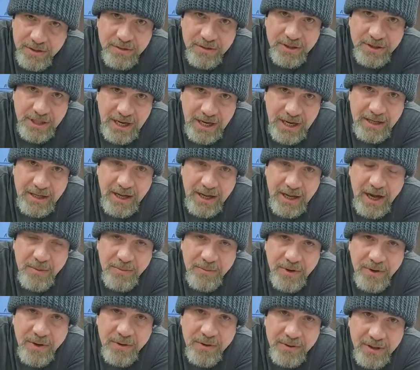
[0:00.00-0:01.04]
Chad and I
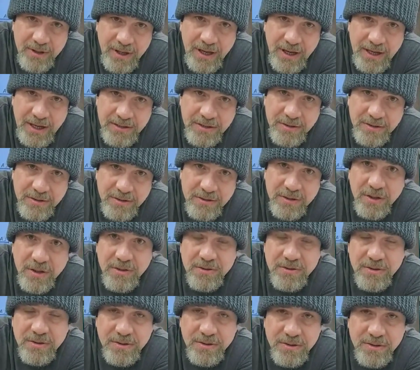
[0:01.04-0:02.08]
both. He has 2
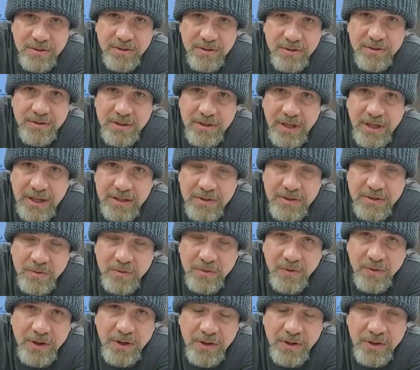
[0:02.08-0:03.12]
shows on during the day as
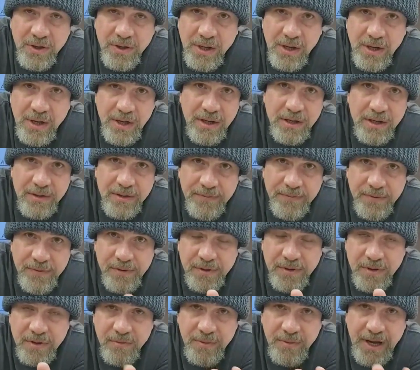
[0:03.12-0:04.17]
well. And if you
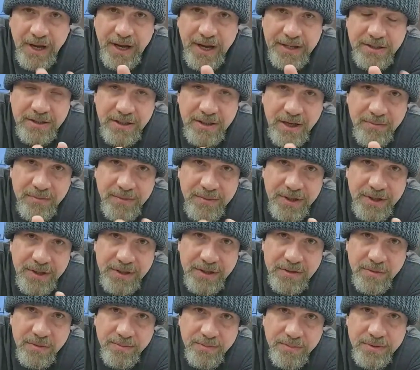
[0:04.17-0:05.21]
can imagine, that means
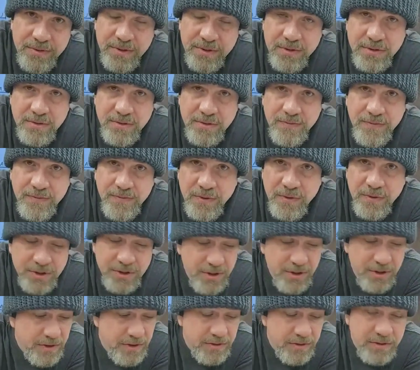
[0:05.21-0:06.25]
we're producing 4
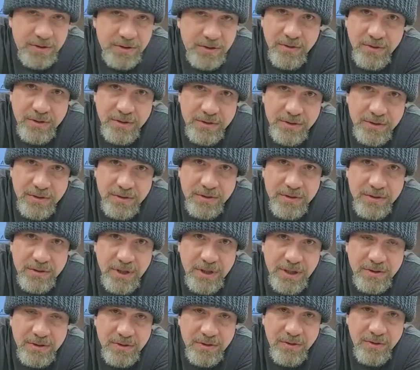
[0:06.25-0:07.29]
shows, 2 on Tuesday,
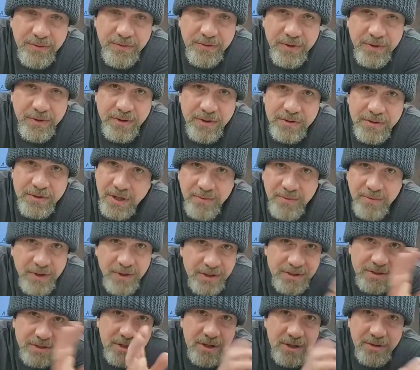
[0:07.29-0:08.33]
2 on Thursday, plus
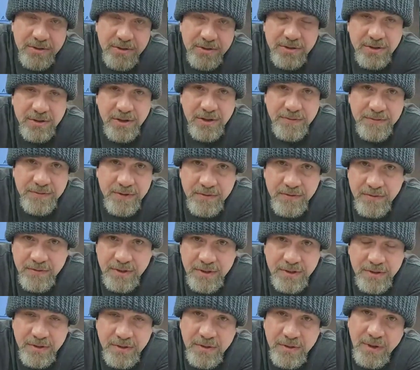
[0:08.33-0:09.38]
the other stuff that we
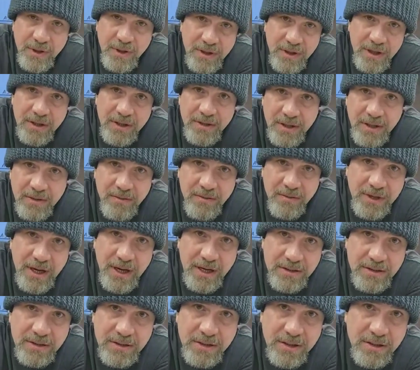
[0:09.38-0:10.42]
do. And then we
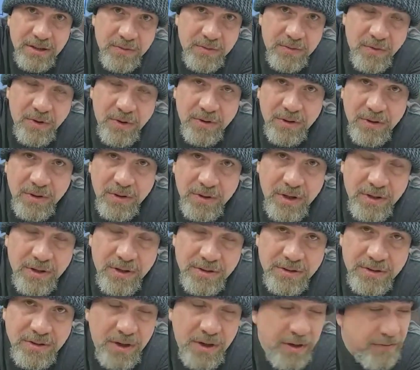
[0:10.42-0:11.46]
actually get to work on our
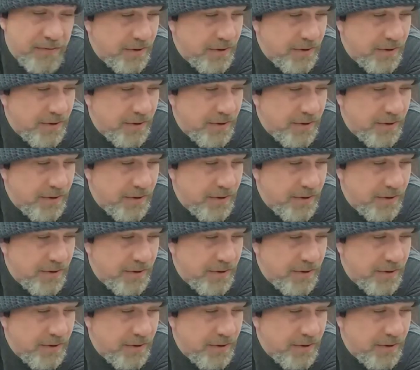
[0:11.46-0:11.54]
stuff.